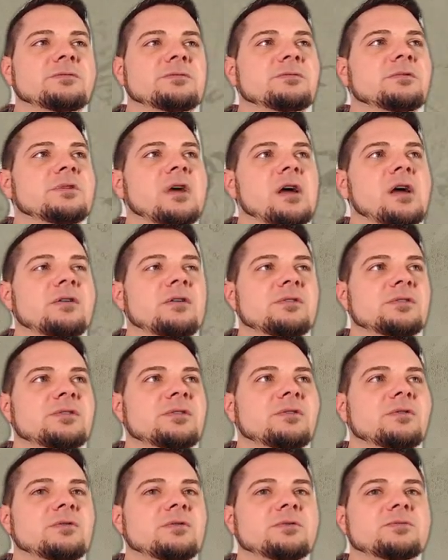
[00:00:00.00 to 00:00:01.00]
I
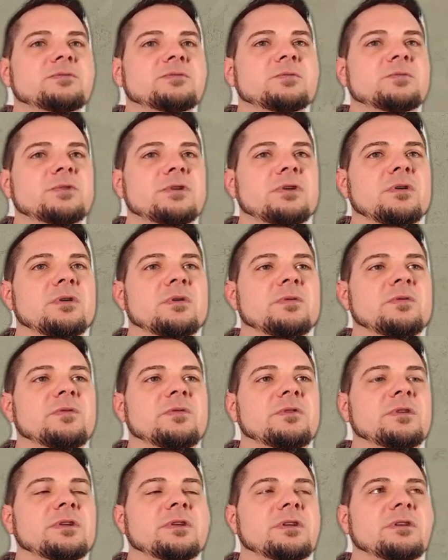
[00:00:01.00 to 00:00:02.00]
also will
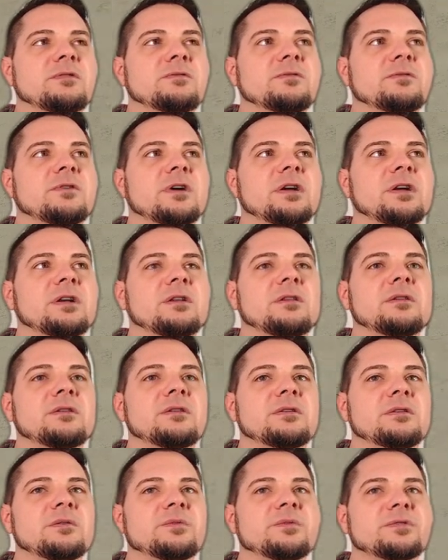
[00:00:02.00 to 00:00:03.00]
hopefully find the
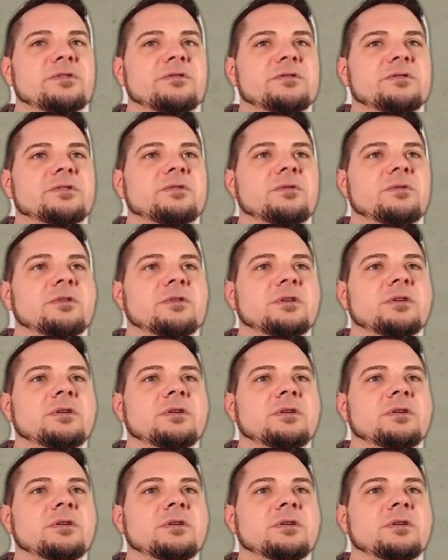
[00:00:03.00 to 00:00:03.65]
observatory,